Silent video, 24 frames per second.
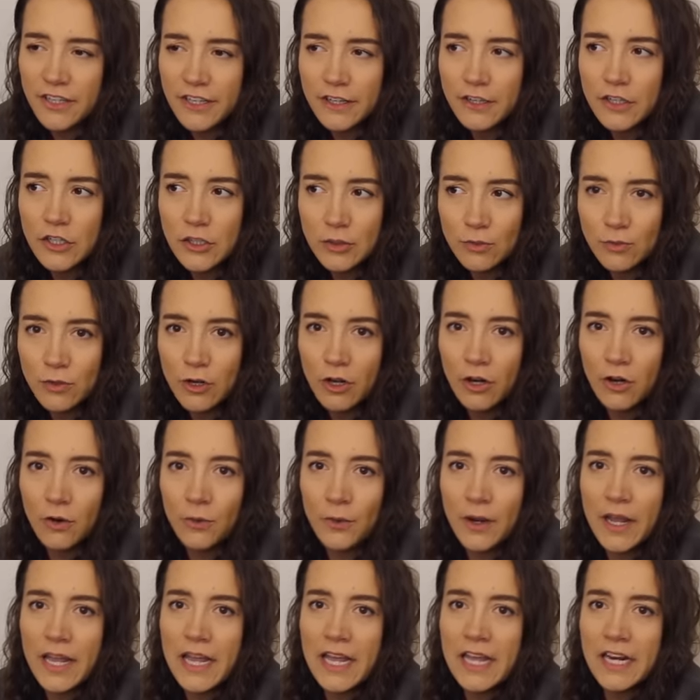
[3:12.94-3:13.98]
year in a
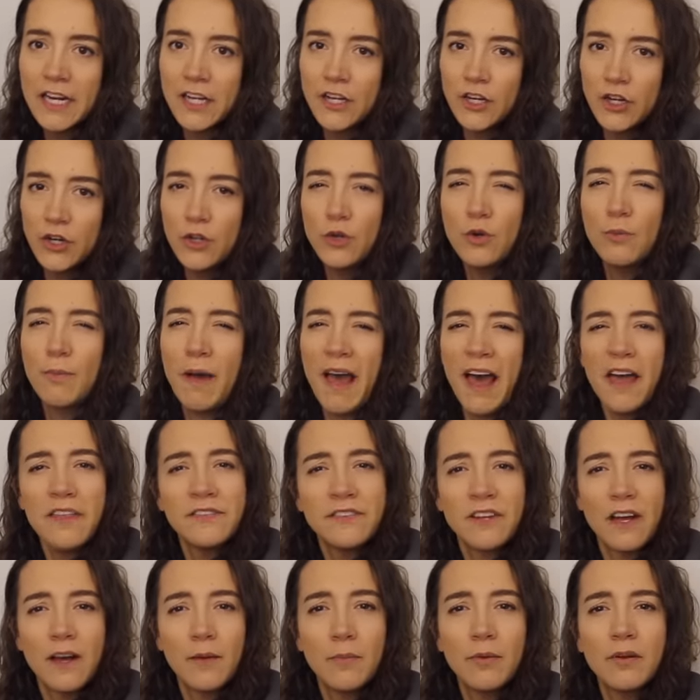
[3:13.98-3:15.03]
row in a new
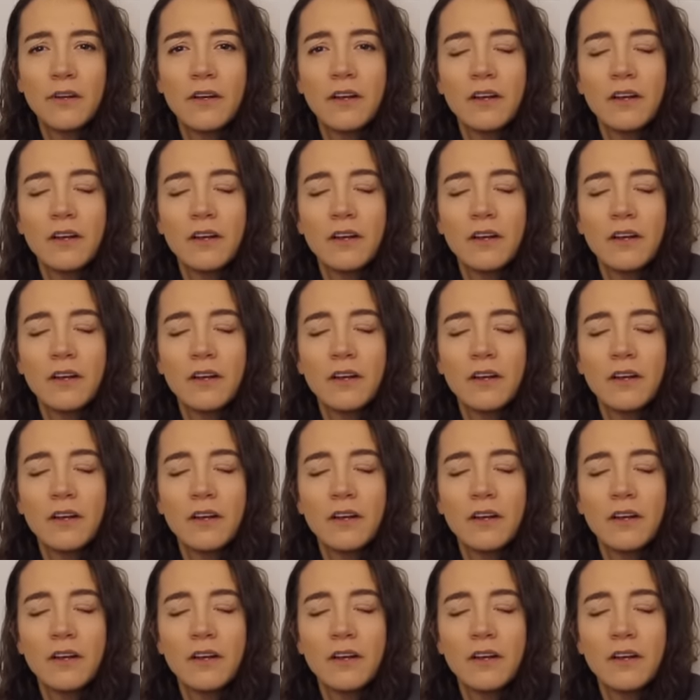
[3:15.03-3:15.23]
bathtub.